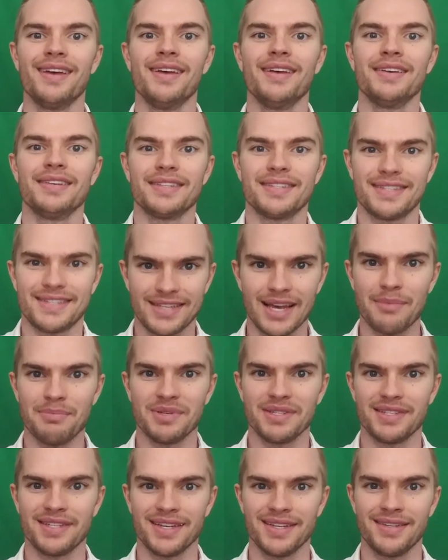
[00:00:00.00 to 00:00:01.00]

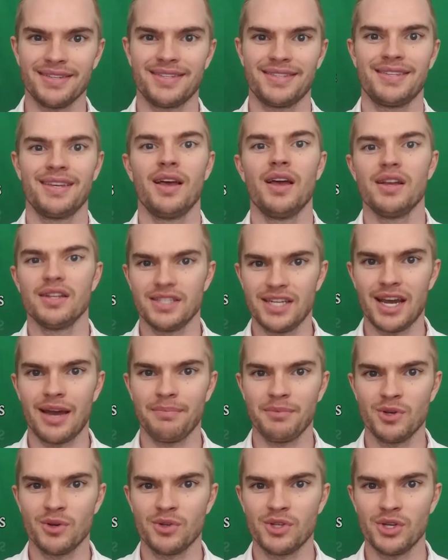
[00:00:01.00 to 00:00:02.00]
Substance,
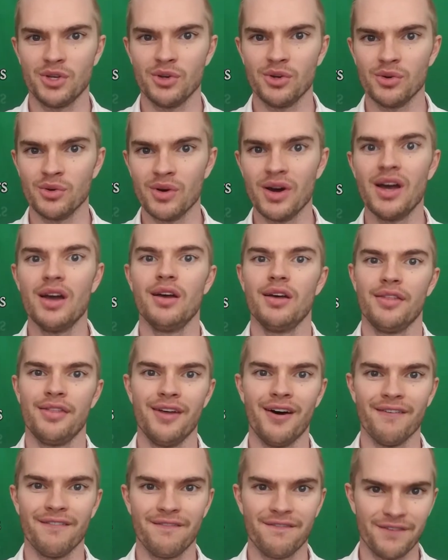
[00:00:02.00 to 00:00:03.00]
Chapter 2,
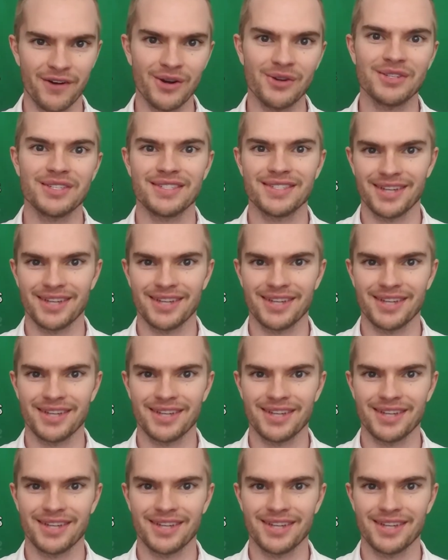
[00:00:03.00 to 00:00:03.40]
The First